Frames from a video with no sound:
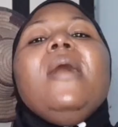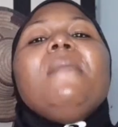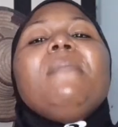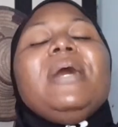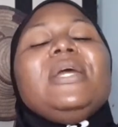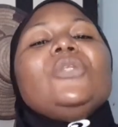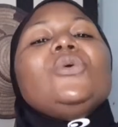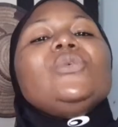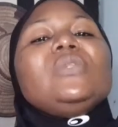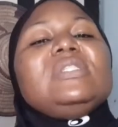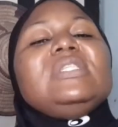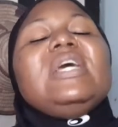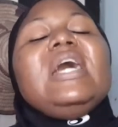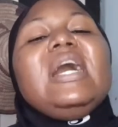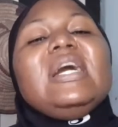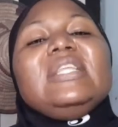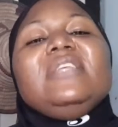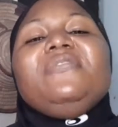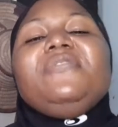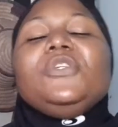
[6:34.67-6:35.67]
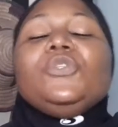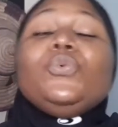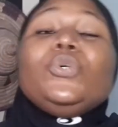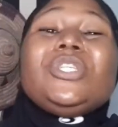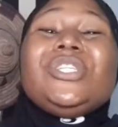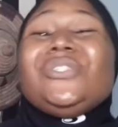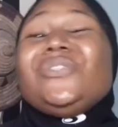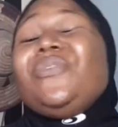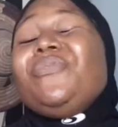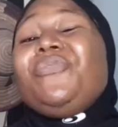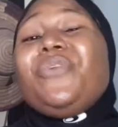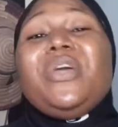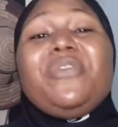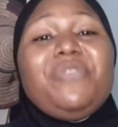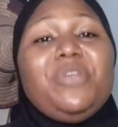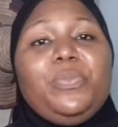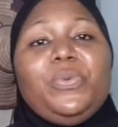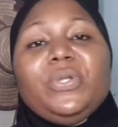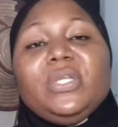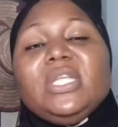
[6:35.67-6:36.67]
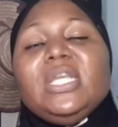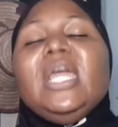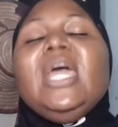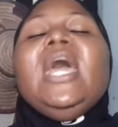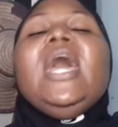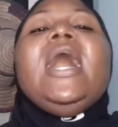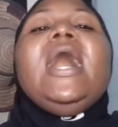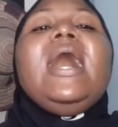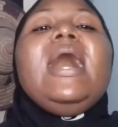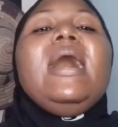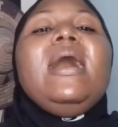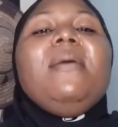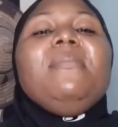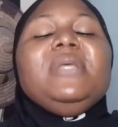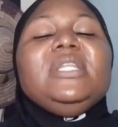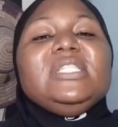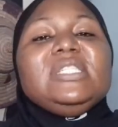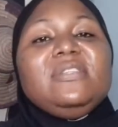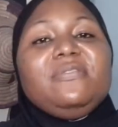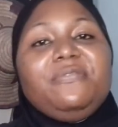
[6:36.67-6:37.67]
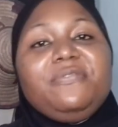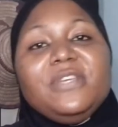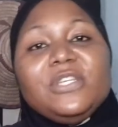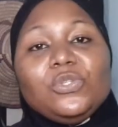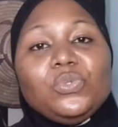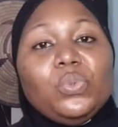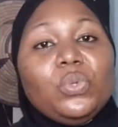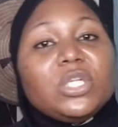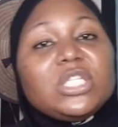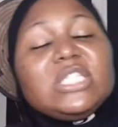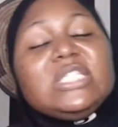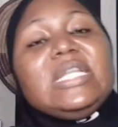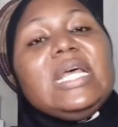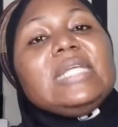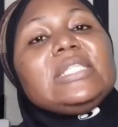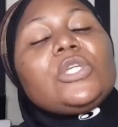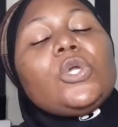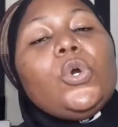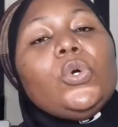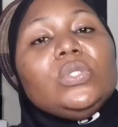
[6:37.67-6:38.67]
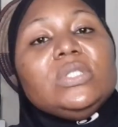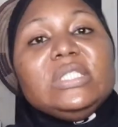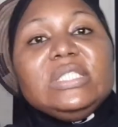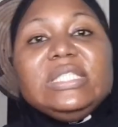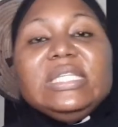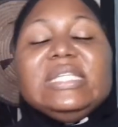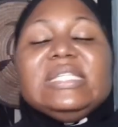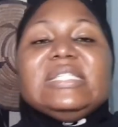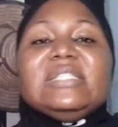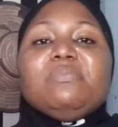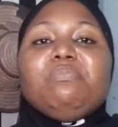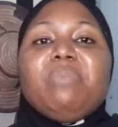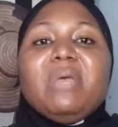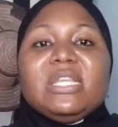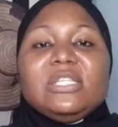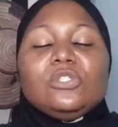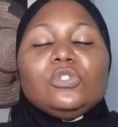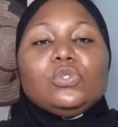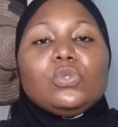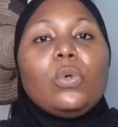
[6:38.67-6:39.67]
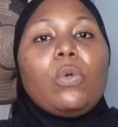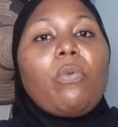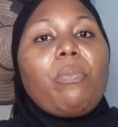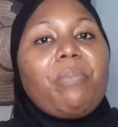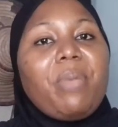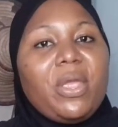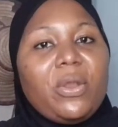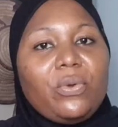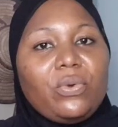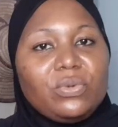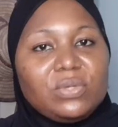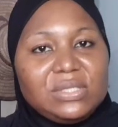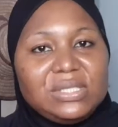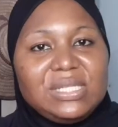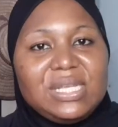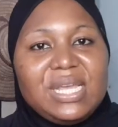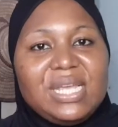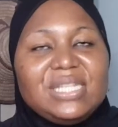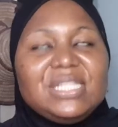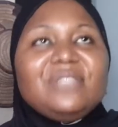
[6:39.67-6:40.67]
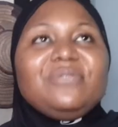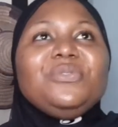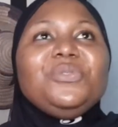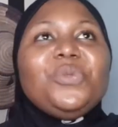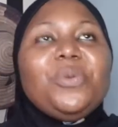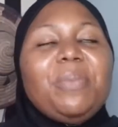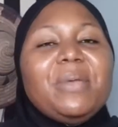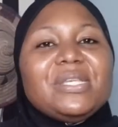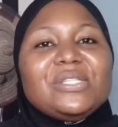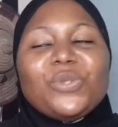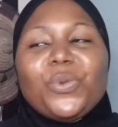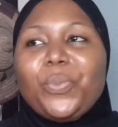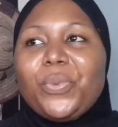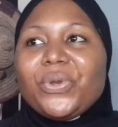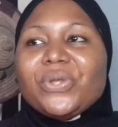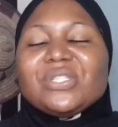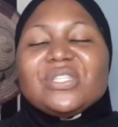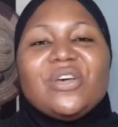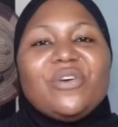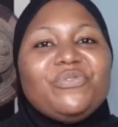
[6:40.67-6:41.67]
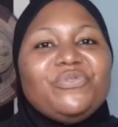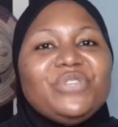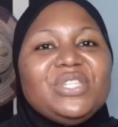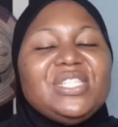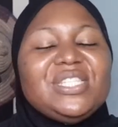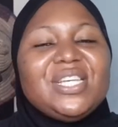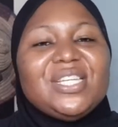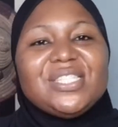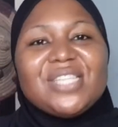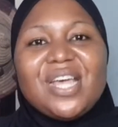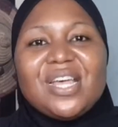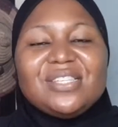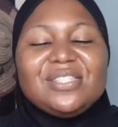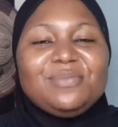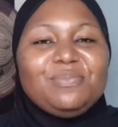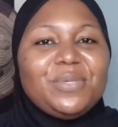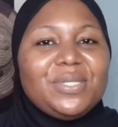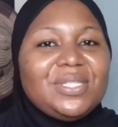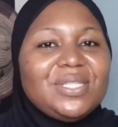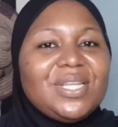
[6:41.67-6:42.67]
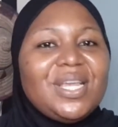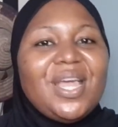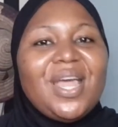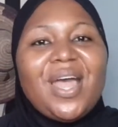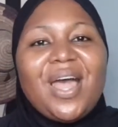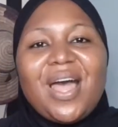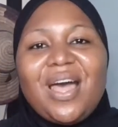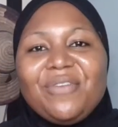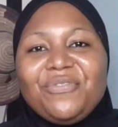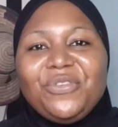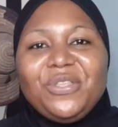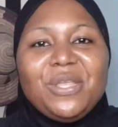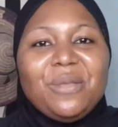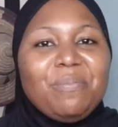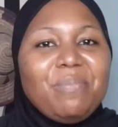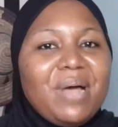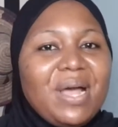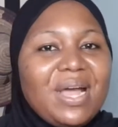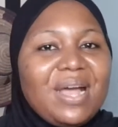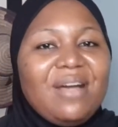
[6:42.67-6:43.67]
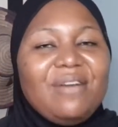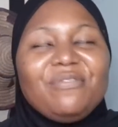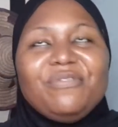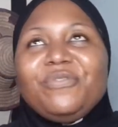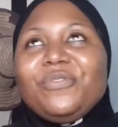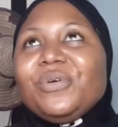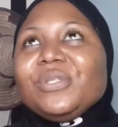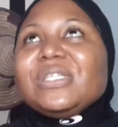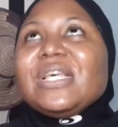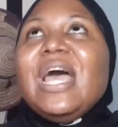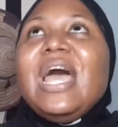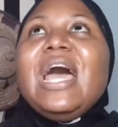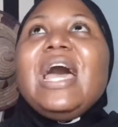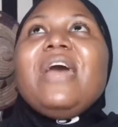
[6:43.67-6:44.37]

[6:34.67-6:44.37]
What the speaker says: Panoxyl acne face wash is not for everybody. It is a face wash that contains benzoyl peroxide. Even though benzoyl peroxide recent has been having a back and forth.